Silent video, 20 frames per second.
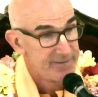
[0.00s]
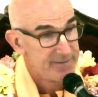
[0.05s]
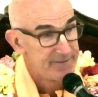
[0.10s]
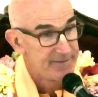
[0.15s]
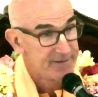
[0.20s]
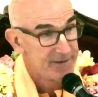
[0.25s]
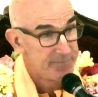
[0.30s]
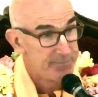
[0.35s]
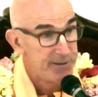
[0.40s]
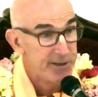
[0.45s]

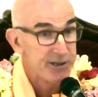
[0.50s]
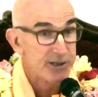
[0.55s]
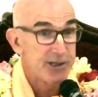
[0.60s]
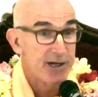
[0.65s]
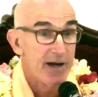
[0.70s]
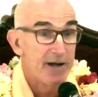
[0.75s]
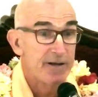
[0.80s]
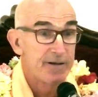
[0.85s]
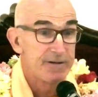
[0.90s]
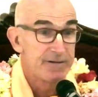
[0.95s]
It's a big
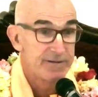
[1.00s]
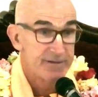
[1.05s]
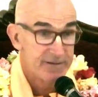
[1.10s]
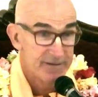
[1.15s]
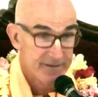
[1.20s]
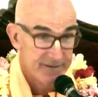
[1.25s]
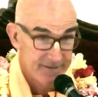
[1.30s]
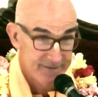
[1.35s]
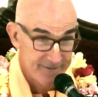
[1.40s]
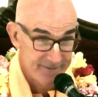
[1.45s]
challenge.
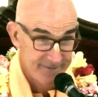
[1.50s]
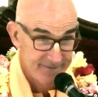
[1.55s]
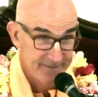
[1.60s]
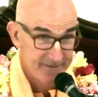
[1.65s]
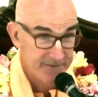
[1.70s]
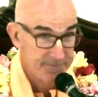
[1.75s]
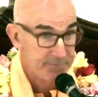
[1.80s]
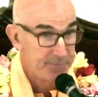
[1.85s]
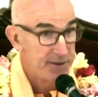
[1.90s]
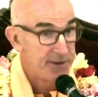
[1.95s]

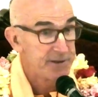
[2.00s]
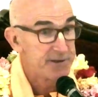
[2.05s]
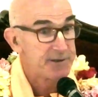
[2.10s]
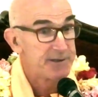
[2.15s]
Big